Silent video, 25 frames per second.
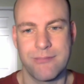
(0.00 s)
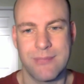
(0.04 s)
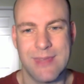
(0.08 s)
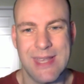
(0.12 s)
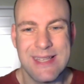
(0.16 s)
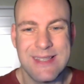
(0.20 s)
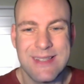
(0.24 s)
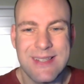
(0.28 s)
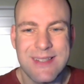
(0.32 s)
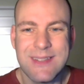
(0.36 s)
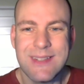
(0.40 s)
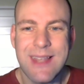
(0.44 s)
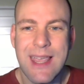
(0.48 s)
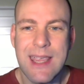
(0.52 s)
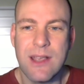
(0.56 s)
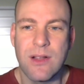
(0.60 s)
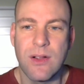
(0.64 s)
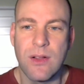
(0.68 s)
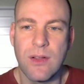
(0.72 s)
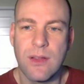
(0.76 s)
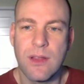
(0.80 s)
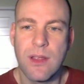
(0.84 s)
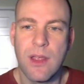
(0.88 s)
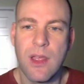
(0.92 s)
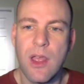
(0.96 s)
It's a
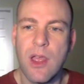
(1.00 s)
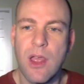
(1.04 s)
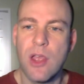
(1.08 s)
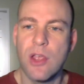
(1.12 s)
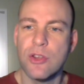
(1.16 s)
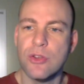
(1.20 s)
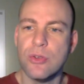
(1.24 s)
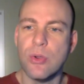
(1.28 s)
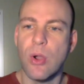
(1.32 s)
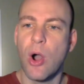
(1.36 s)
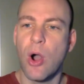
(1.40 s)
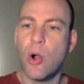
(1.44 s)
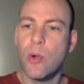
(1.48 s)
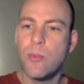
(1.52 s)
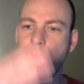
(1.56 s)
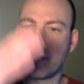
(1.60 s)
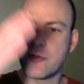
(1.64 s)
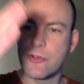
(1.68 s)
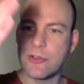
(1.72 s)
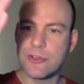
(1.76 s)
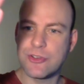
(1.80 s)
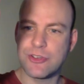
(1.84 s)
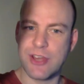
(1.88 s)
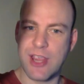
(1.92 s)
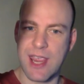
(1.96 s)
cycle. You hope
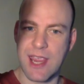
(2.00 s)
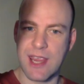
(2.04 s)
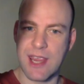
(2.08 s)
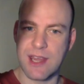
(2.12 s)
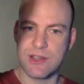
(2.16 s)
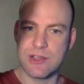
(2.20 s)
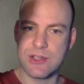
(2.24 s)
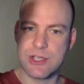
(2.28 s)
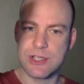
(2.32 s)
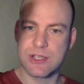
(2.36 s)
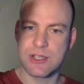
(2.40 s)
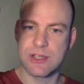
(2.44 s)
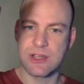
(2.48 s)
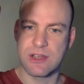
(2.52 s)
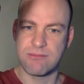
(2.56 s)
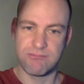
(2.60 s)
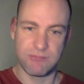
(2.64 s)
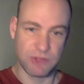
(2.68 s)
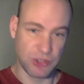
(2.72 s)
for change.